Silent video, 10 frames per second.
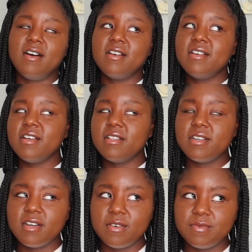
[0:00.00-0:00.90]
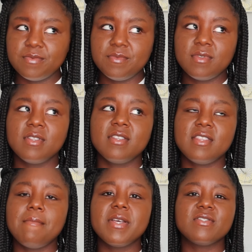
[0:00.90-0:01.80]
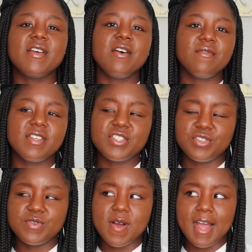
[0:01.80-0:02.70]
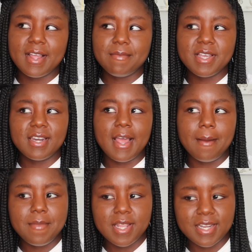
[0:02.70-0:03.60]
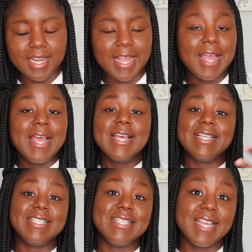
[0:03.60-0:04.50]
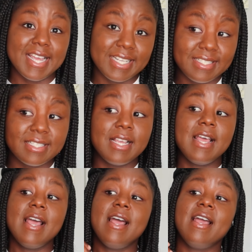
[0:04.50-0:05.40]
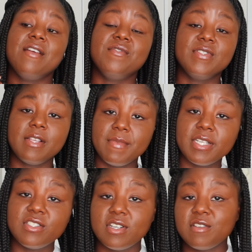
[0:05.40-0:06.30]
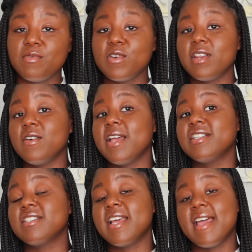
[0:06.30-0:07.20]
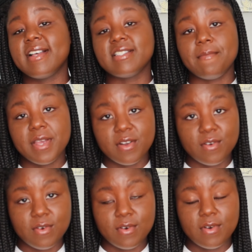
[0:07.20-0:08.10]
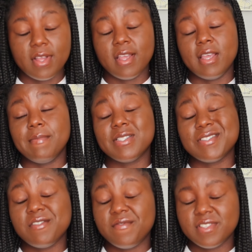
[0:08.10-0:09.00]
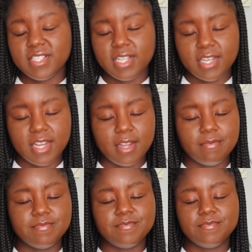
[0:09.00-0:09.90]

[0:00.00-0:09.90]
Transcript: On another note, the mental health issue, I could be a liability. Yes, if you send me to a deployed location that has a medical and mental health facility,